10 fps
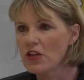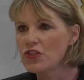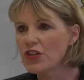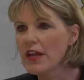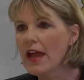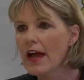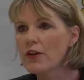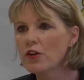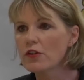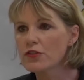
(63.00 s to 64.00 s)
she
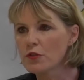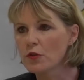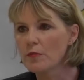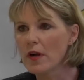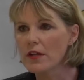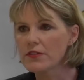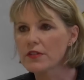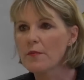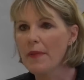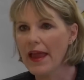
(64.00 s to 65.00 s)
had her school
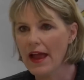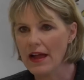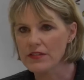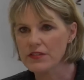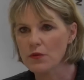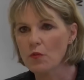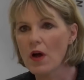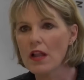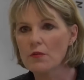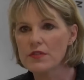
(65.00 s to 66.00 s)
bus passed
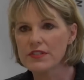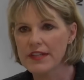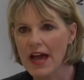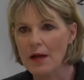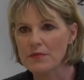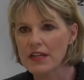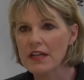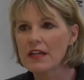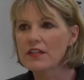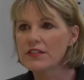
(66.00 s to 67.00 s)
while it was stopped
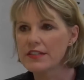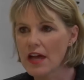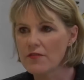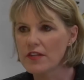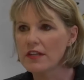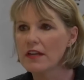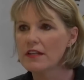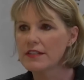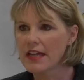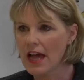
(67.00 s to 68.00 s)
seven
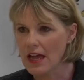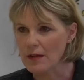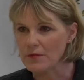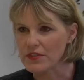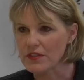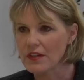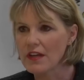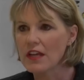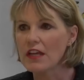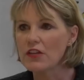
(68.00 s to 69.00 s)
times
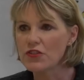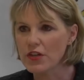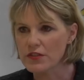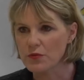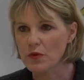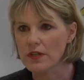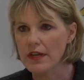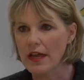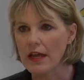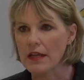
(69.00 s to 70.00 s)
in just one
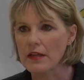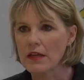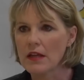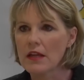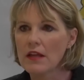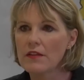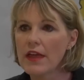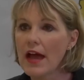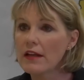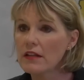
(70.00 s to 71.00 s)
day.
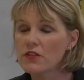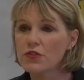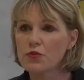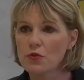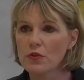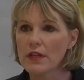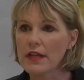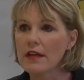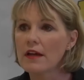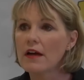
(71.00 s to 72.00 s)
That is
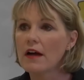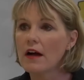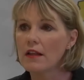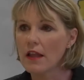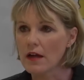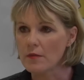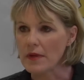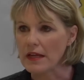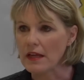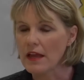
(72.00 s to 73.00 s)
truly
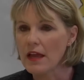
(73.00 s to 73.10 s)
alarming.